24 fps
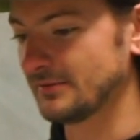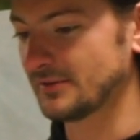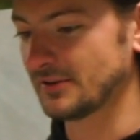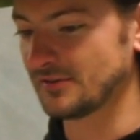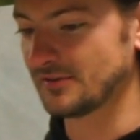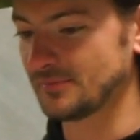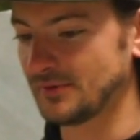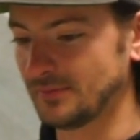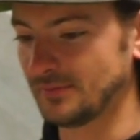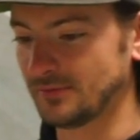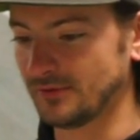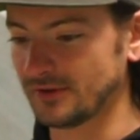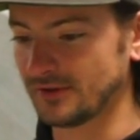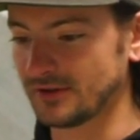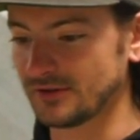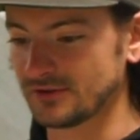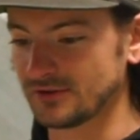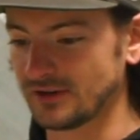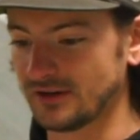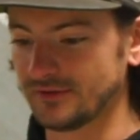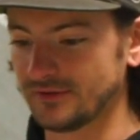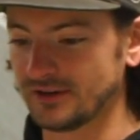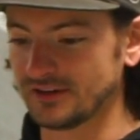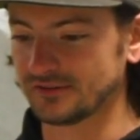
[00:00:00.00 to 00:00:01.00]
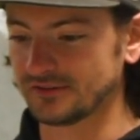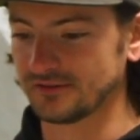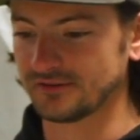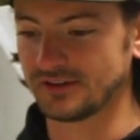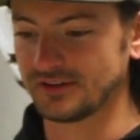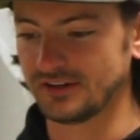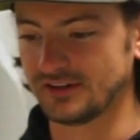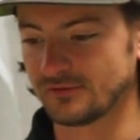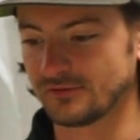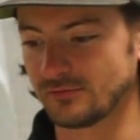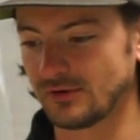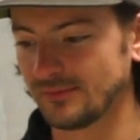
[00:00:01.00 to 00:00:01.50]
there's people who can drive
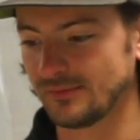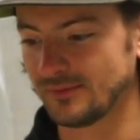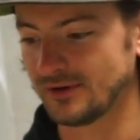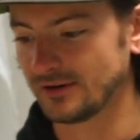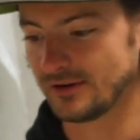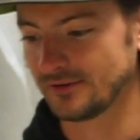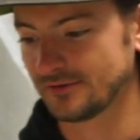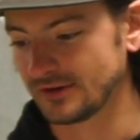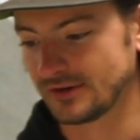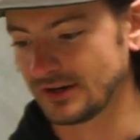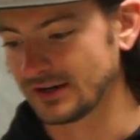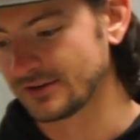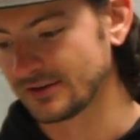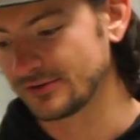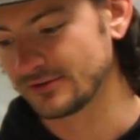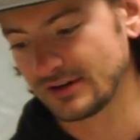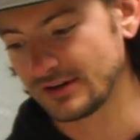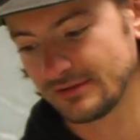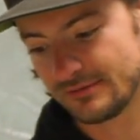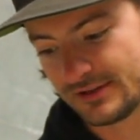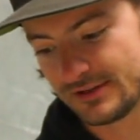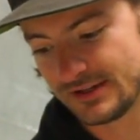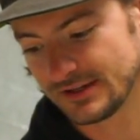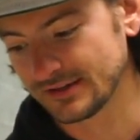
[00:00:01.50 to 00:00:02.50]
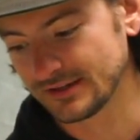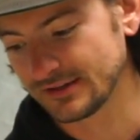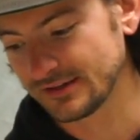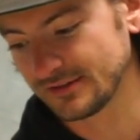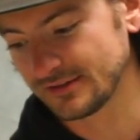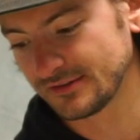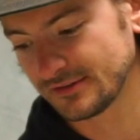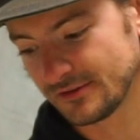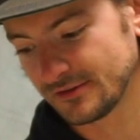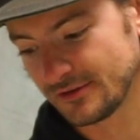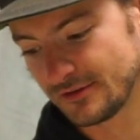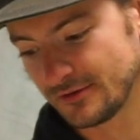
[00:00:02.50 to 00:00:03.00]
S13s way better than I can drive this.
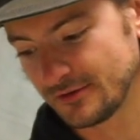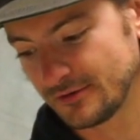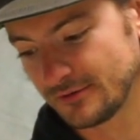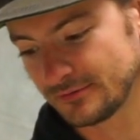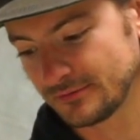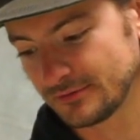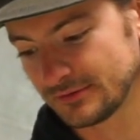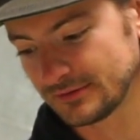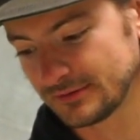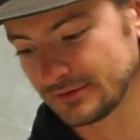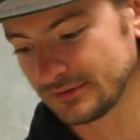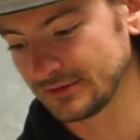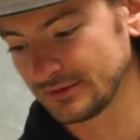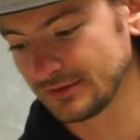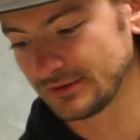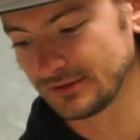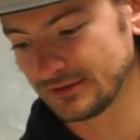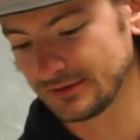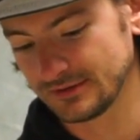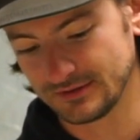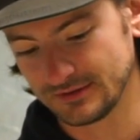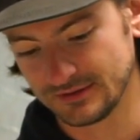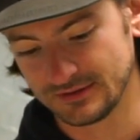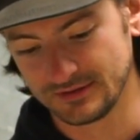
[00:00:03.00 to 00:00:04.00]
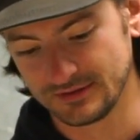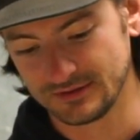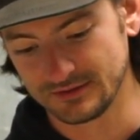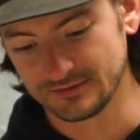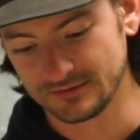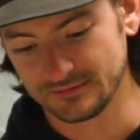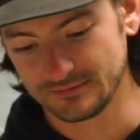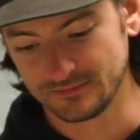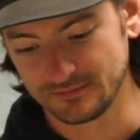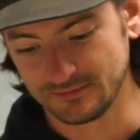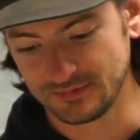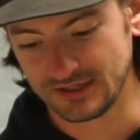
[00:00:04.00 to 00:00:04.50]
So,
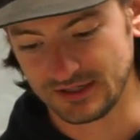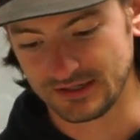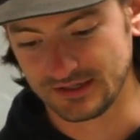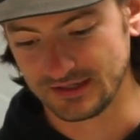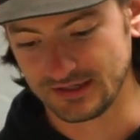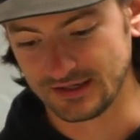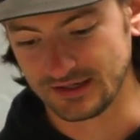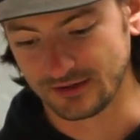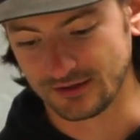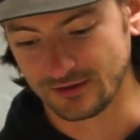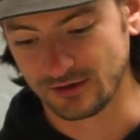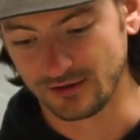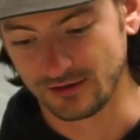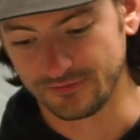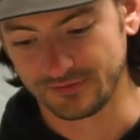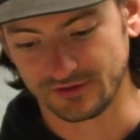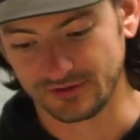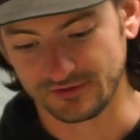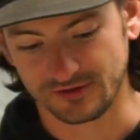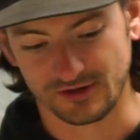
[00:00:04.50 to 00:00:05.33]
but yeah, the car feels